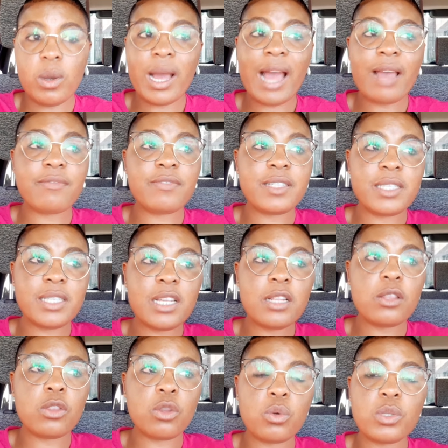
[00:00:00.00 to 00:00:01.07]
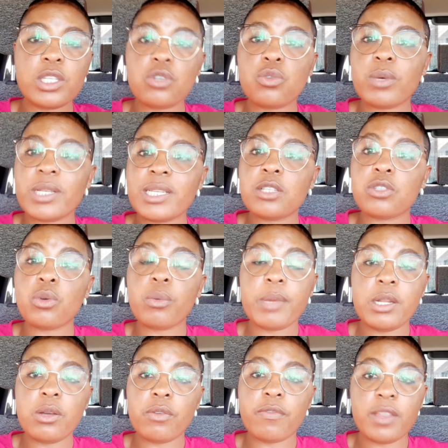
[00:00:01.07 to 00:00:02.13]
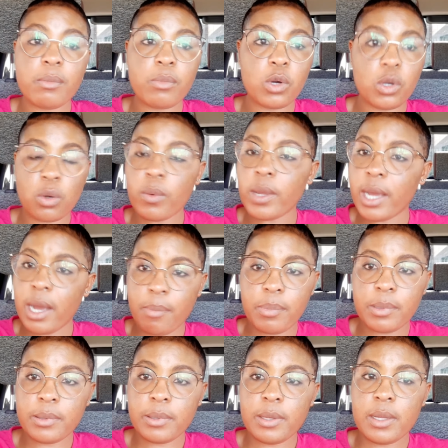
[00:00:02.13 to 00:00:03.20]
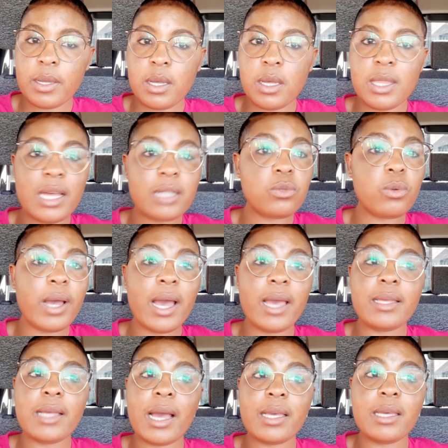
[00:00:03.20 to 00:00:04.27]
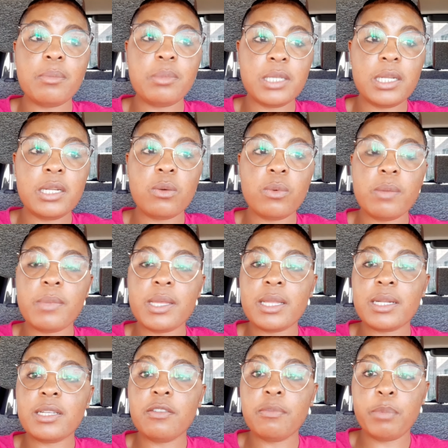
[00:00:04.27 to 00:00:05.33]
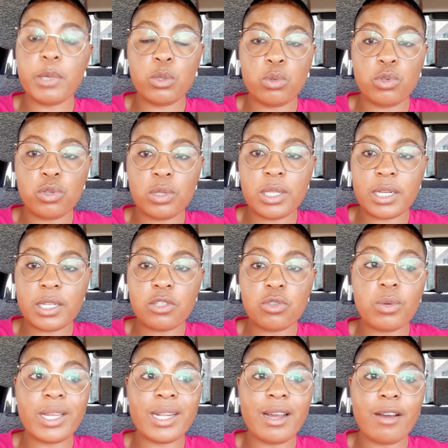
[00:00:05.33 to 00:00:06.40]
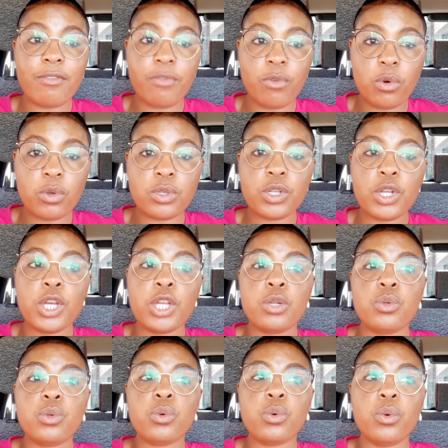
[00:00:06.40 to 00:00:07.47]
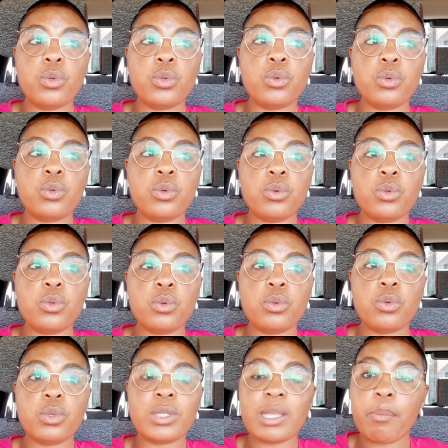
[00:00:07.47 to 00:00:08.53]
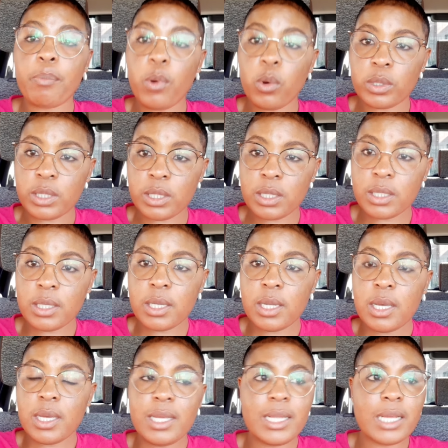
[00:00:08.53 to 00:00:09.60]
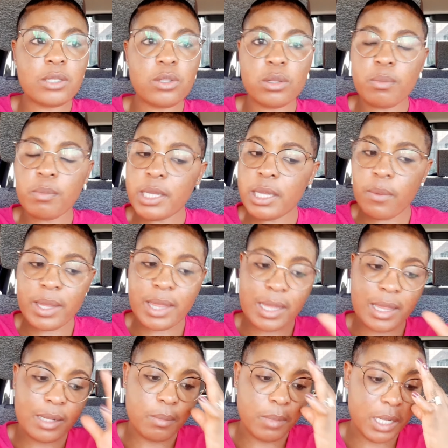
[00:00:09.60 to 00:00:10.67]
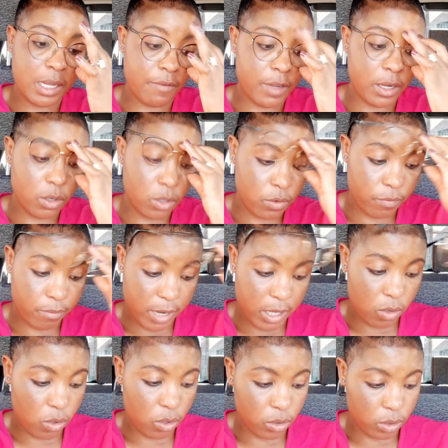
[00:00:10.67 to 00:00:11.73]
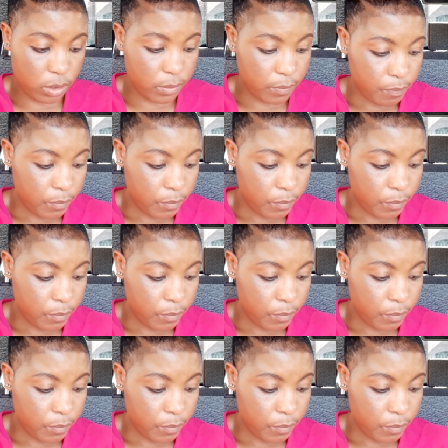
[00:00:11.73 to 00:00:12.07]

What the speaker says: I've seen those situations, so many of them growing up. That's why I keep telling women that give birth to children so you can afford to support. It does not matter whether that man have a lot of money or not.